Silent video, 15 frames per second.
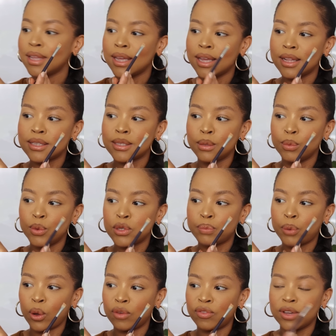It's the most
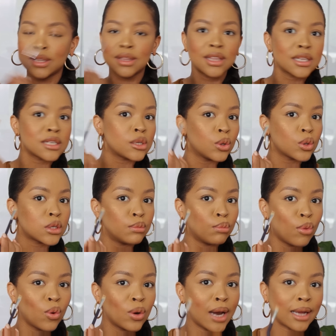perfect. This looks
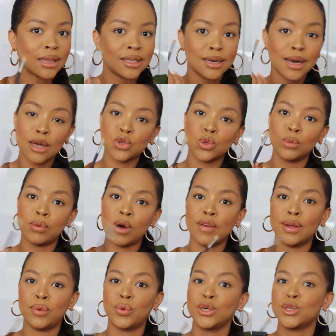more like the natural brow
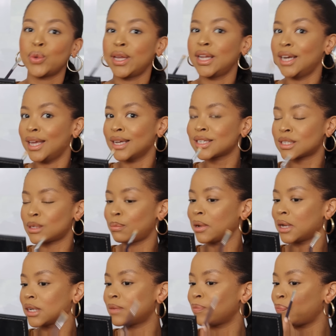that we're doing next,
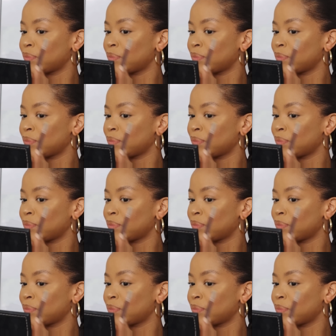but